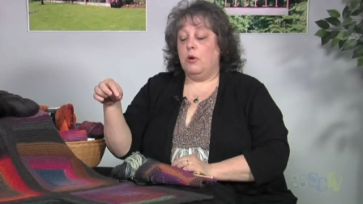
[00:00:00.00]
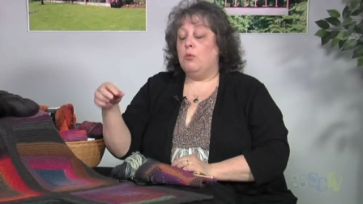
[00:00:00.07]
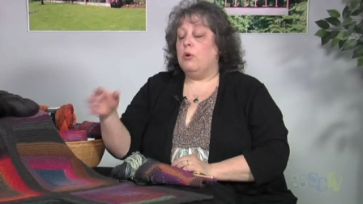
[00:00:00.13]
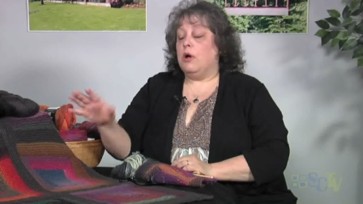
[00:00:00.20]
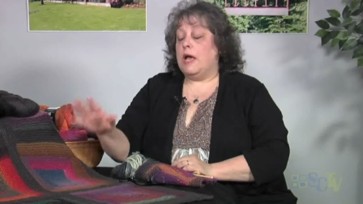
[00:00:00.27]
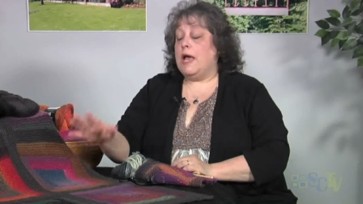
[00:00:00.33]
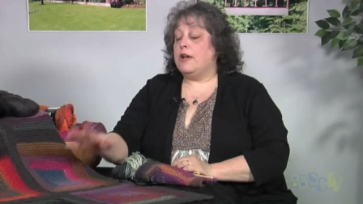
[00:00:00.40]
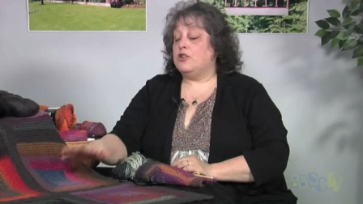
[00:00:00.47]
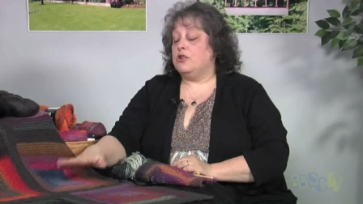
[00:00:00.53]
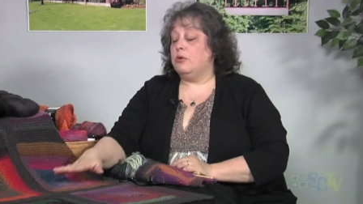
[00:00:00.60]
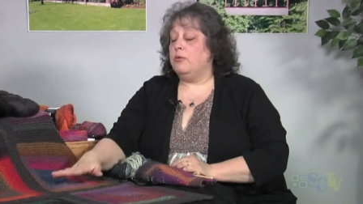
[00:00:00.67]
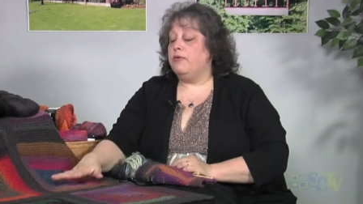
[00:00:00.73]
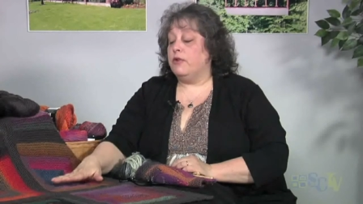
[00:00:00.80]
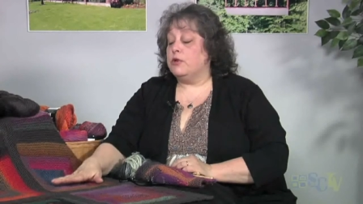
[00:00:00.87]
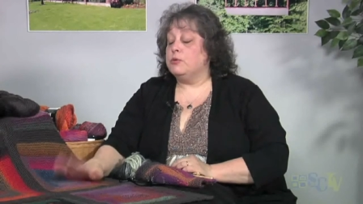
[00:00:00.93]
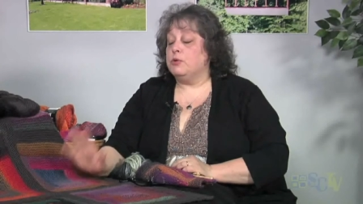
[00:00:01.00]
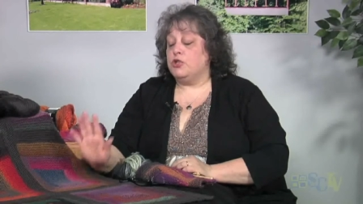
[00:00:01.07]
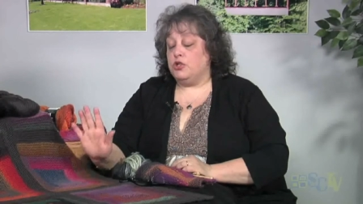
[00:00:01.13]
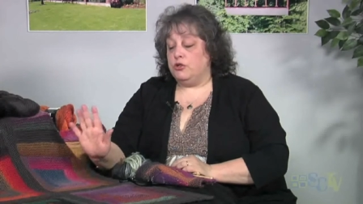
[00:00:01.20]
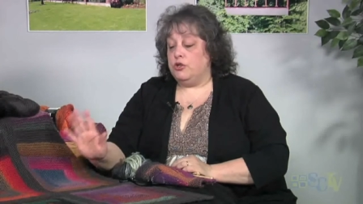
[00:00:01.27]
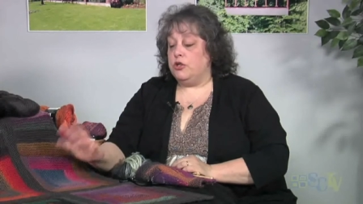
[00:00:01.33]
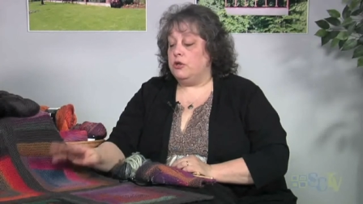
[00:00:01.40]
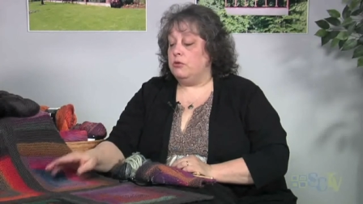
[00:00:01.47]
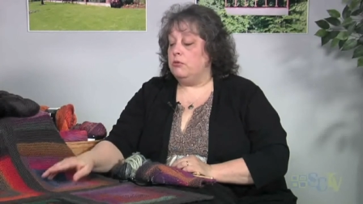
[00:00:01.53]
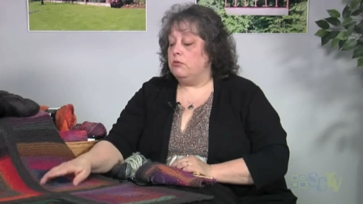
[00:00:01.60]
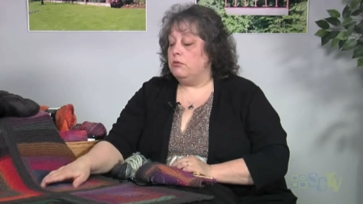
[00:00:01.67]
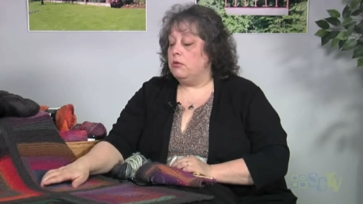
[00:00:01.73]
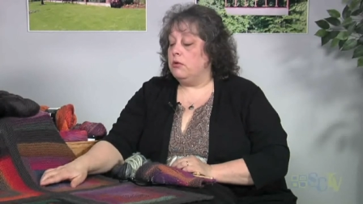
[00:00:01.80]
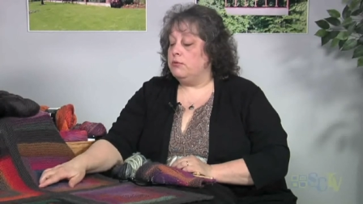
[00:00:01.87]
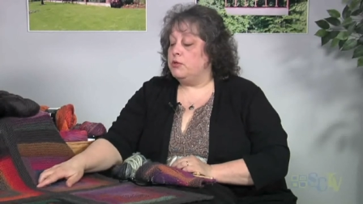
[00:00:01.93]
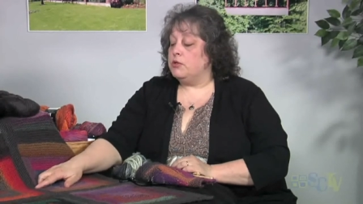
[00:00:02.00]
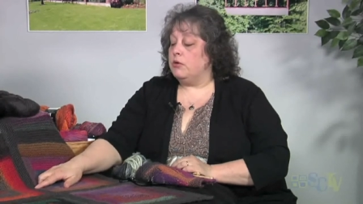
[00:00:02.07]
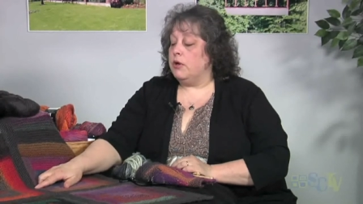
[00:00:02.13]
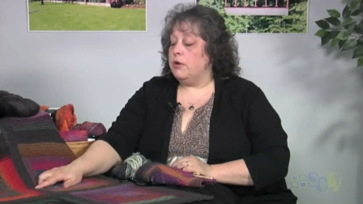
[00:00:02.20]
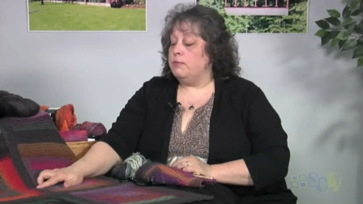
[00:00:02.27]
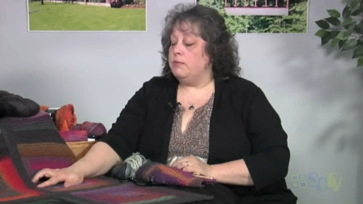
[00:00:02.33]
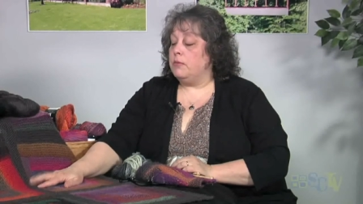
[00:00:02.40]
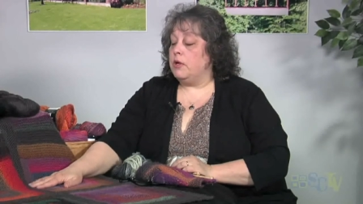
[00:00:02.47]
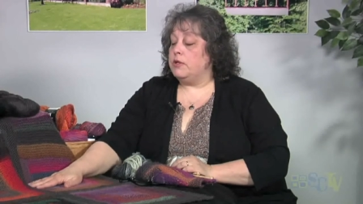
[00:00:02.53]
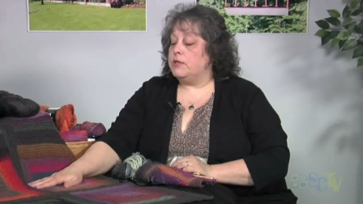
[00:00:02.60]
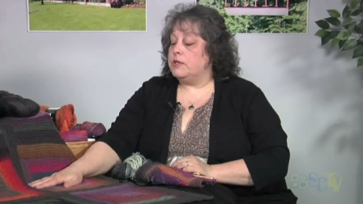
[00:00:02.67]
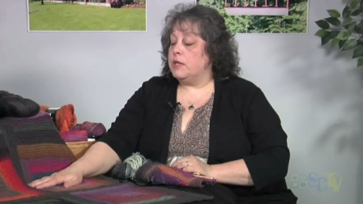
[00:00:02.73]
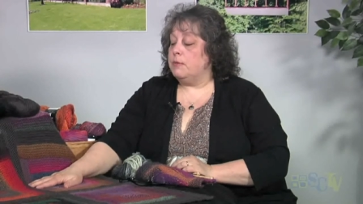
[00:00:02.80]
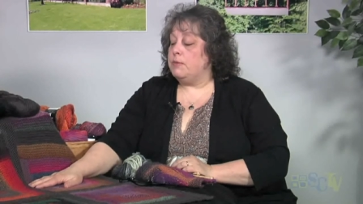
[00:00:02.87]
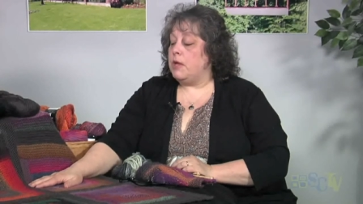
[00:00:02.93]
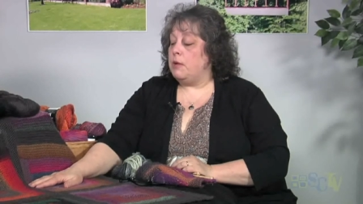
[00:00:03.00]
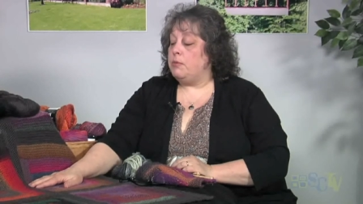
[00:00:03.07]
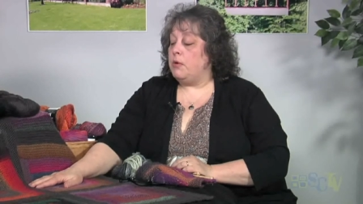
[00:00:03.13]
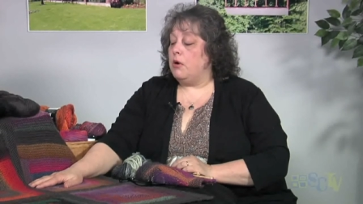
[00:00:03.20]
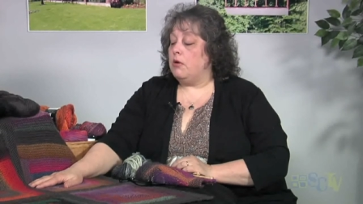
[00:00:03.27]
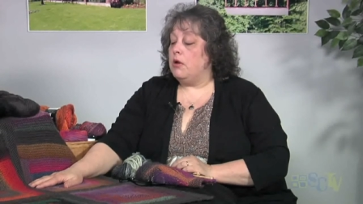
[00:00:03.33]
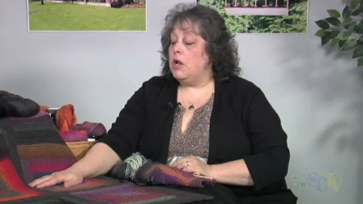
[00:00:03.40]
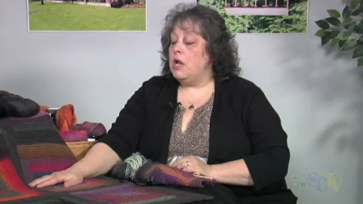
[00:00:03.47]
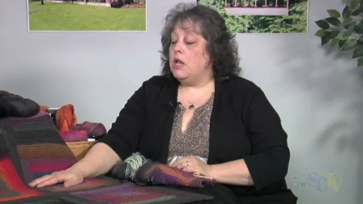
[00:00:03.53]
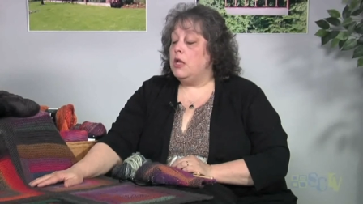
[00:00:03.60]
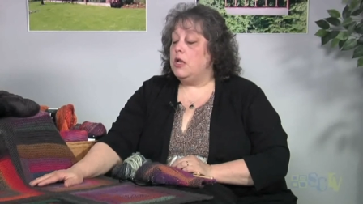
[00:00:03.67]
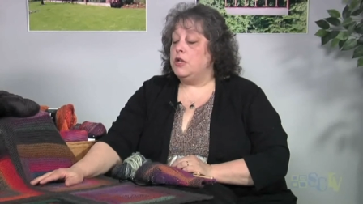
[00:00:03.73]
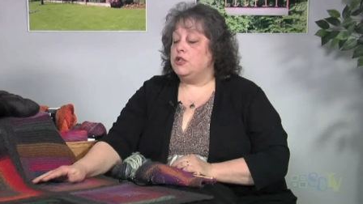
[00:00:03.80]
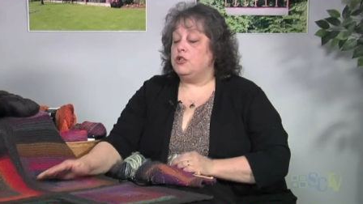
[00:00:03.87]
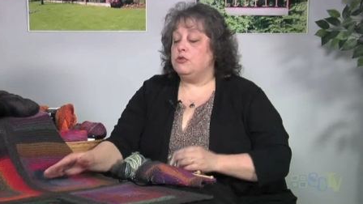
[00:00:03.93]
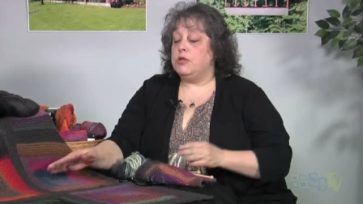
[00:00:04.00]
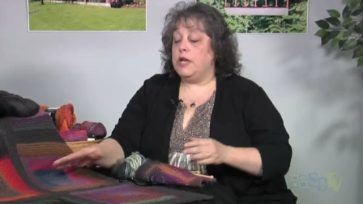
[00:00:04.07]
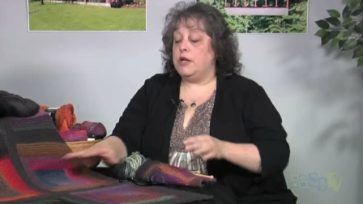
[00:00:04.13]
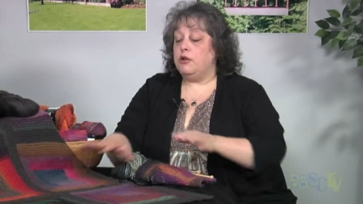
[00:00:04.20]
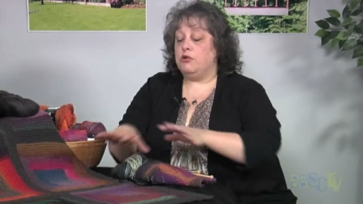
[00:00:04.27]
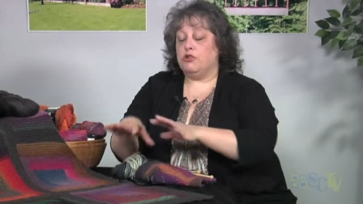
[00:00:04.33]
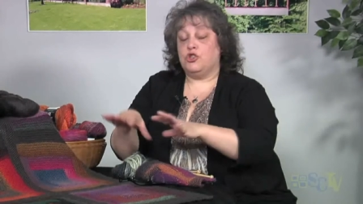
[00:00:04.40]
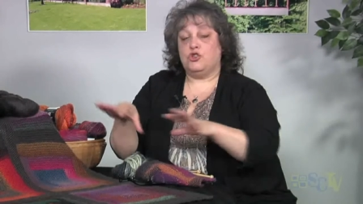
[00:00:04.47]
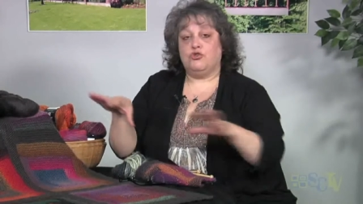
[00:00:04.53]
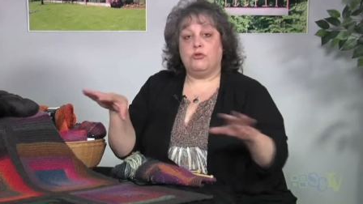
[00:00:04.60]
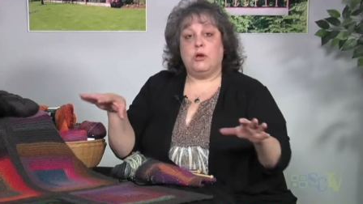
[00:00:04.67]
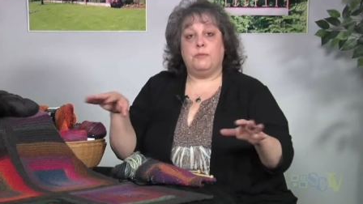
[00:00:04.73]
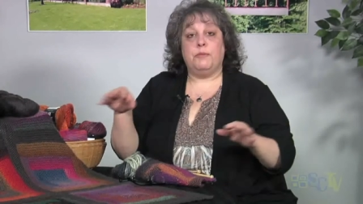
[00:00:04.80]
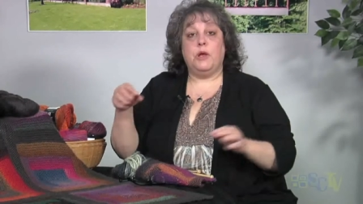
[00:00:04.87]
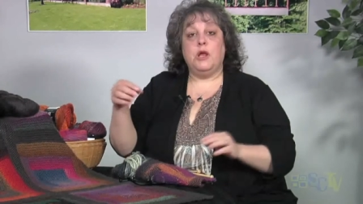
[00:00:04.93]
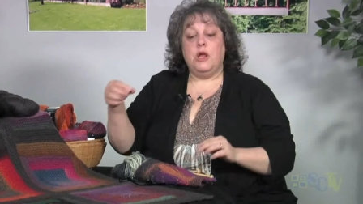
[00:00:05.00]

well, actually, first what you do sorry, I skipped that part, is you take your strip